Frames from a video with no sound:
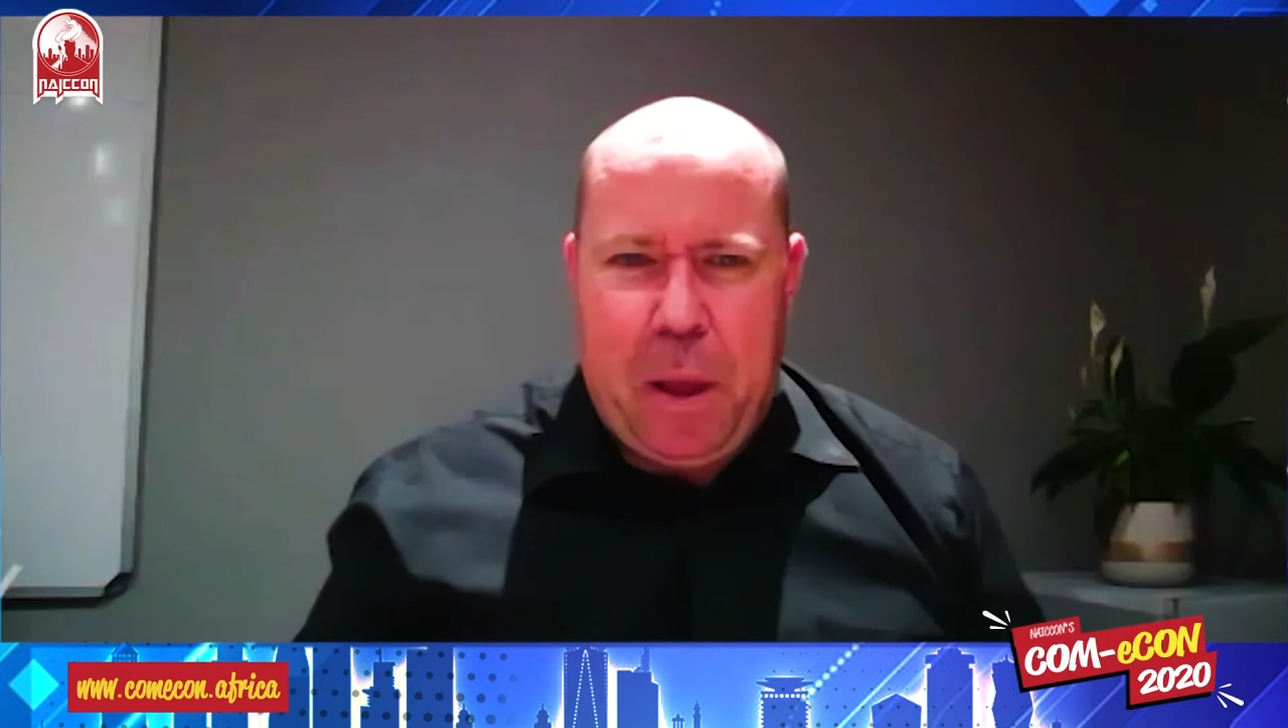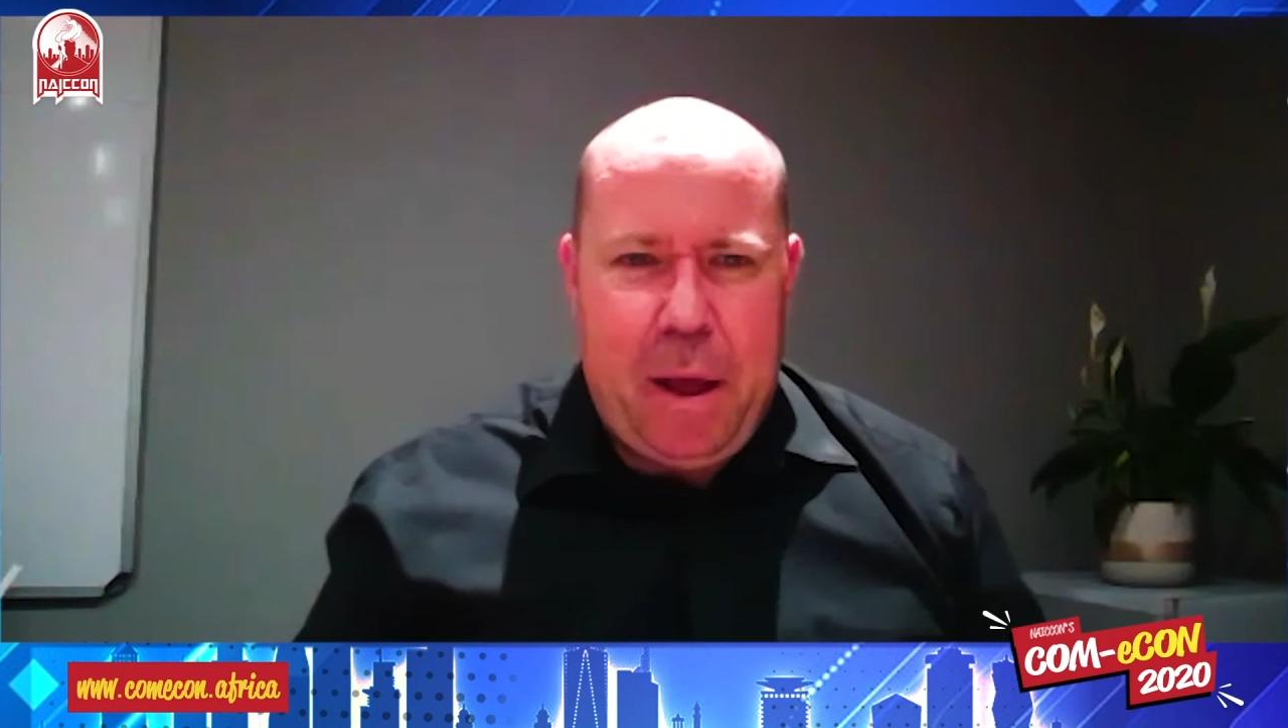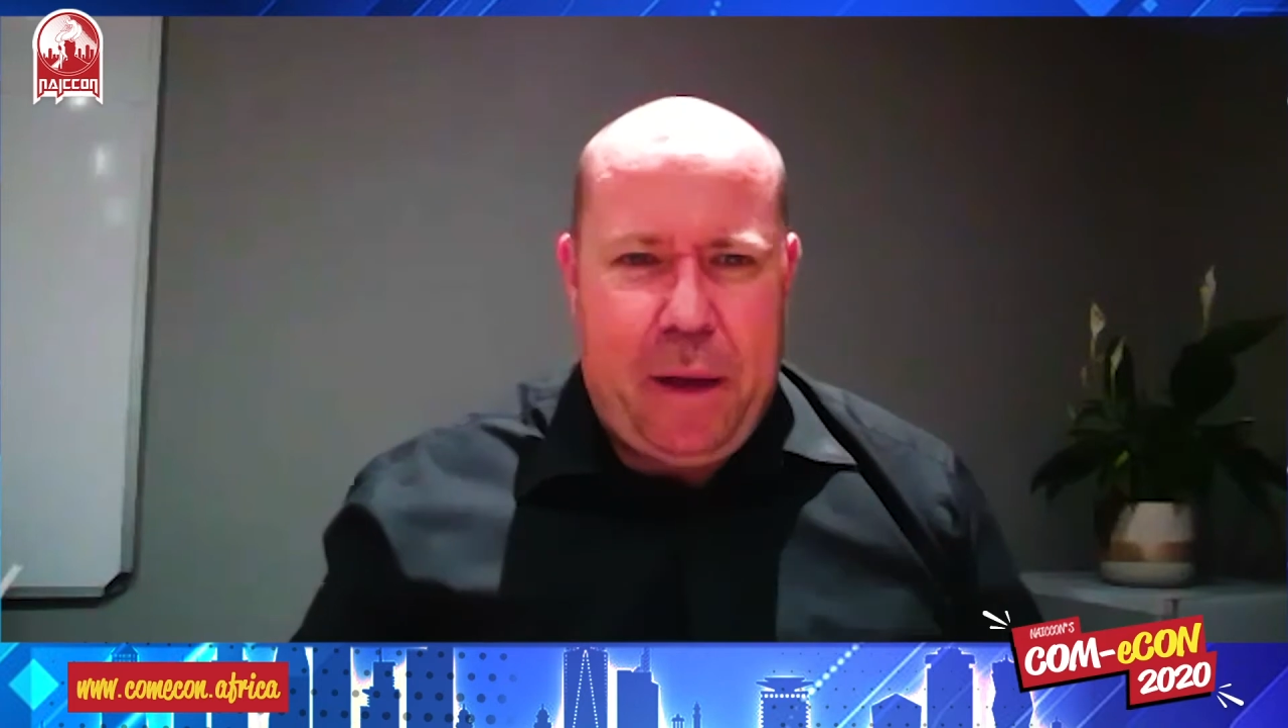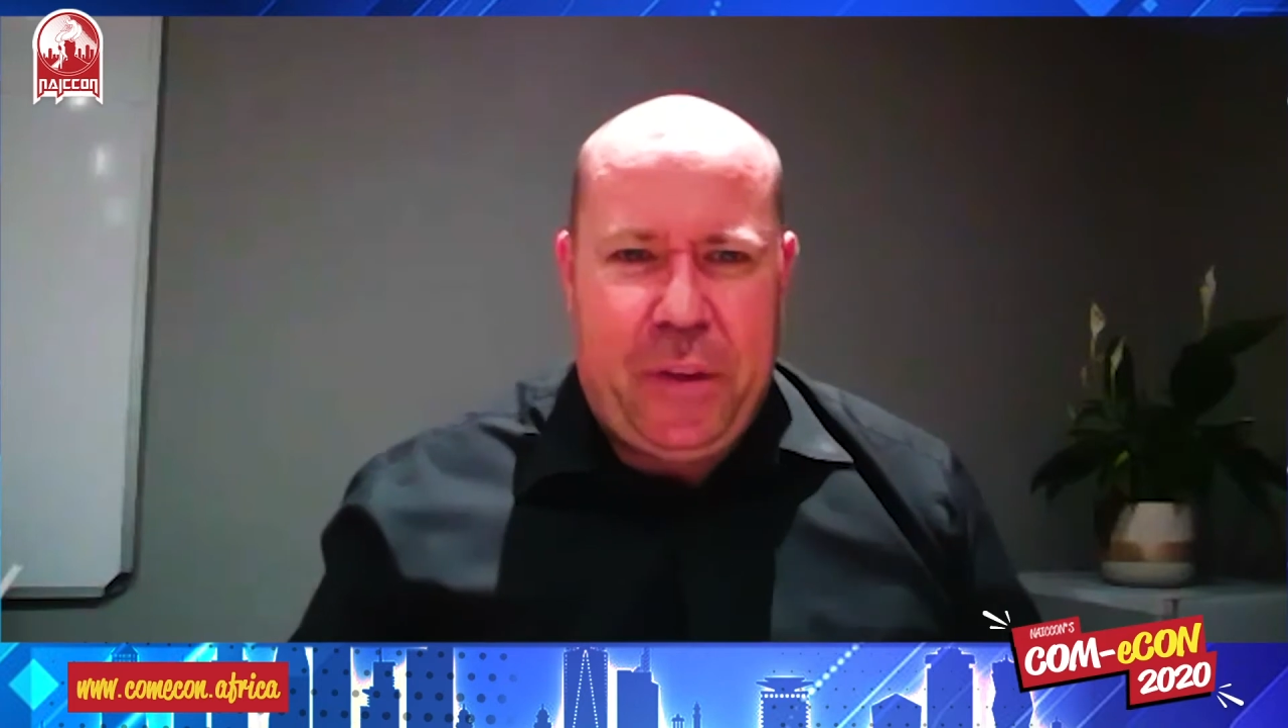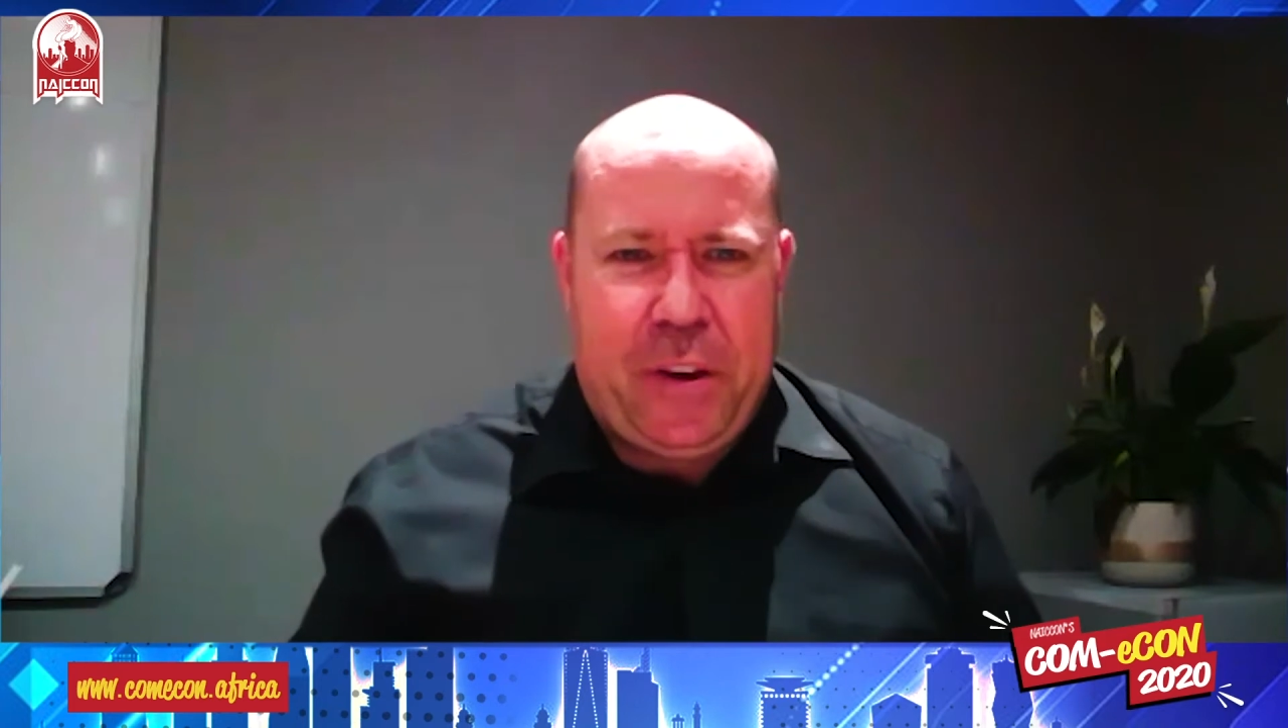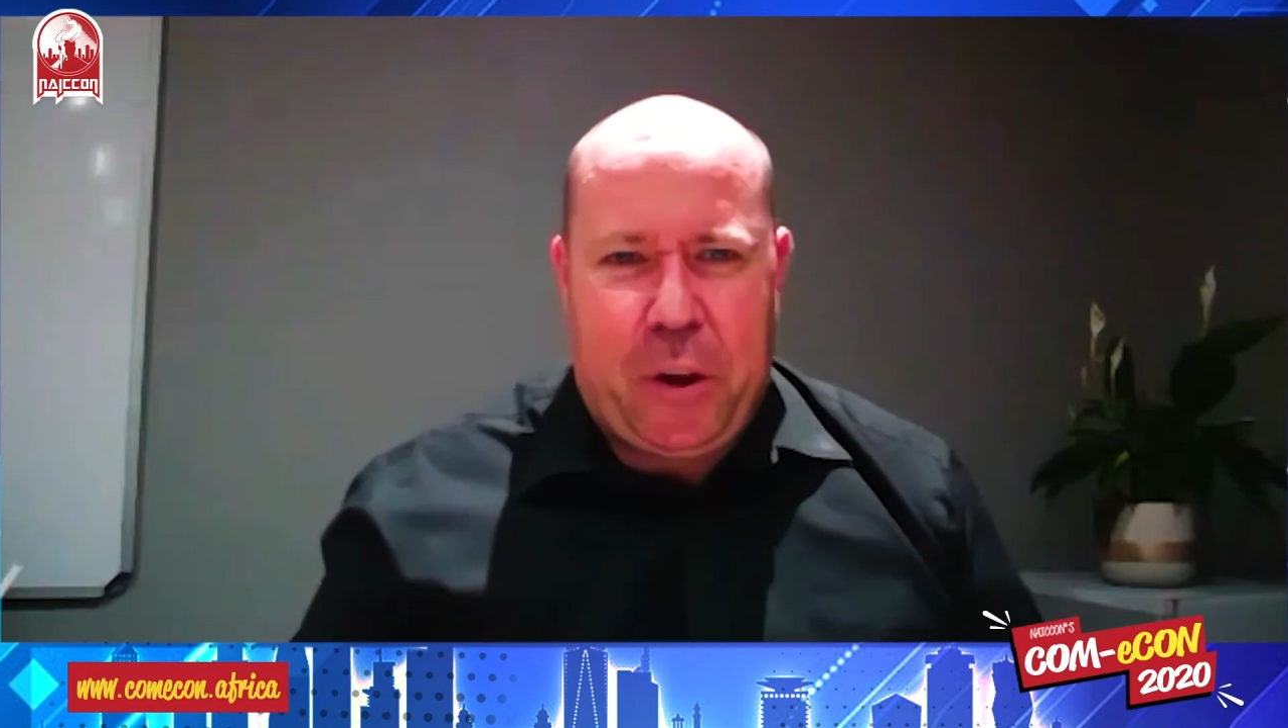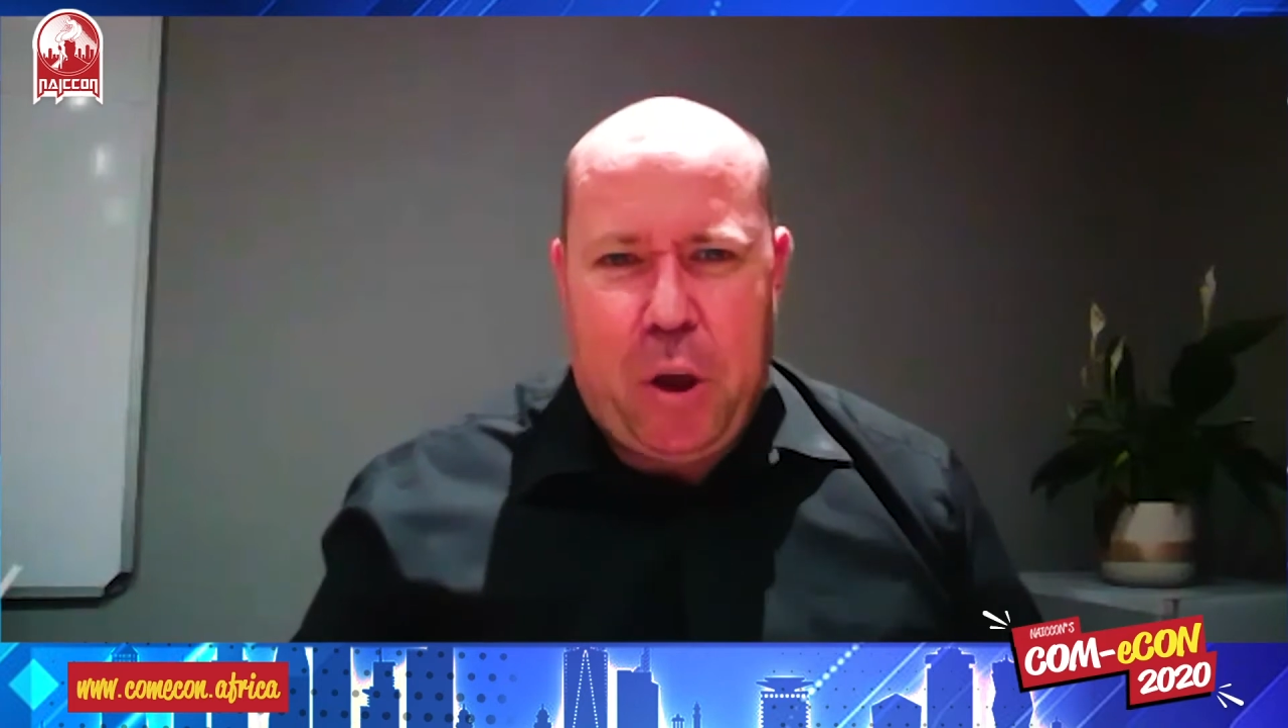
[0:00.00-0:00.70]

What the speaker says: path into